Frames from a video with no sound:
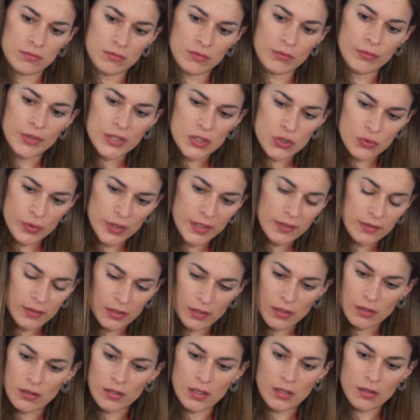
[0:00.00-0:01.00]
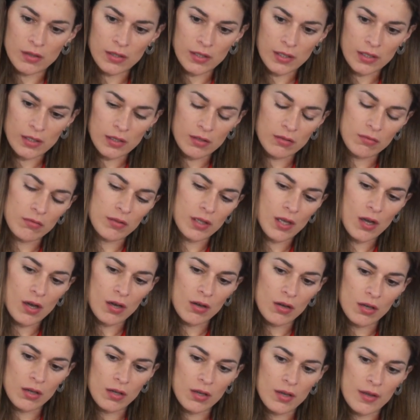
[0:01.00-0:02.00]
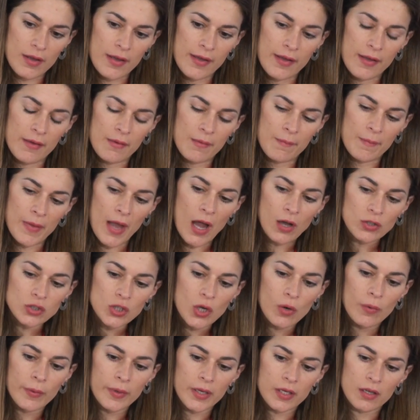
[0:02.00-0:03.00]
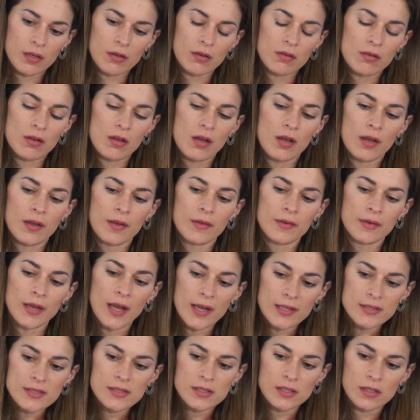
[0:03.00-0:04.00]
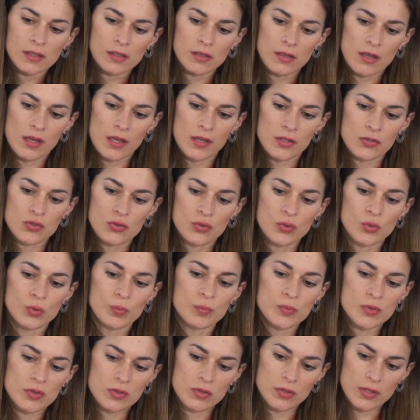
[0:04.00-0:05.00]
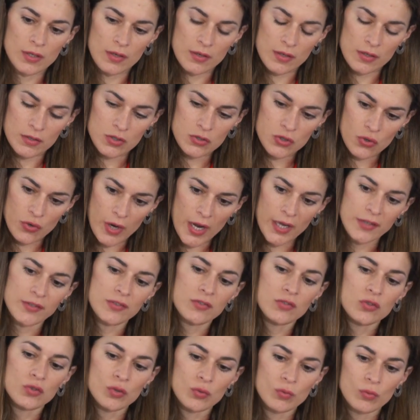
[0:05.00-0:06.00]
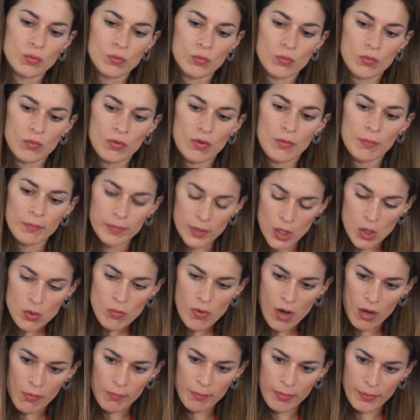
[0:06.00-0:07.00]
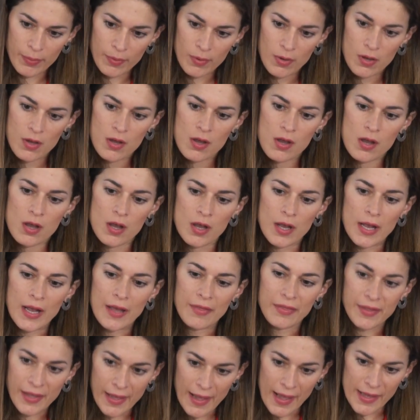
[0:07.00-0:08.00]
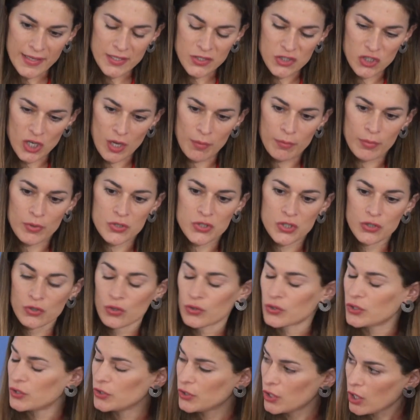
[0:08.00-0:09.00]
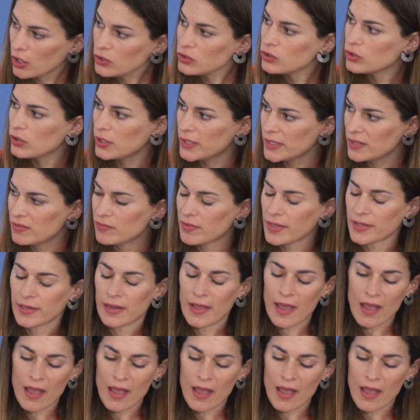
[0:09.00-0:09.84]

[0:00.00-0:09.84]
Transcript: retreating, the outgoing Nazi troops tried to blow up the gas chambers in order not to leave any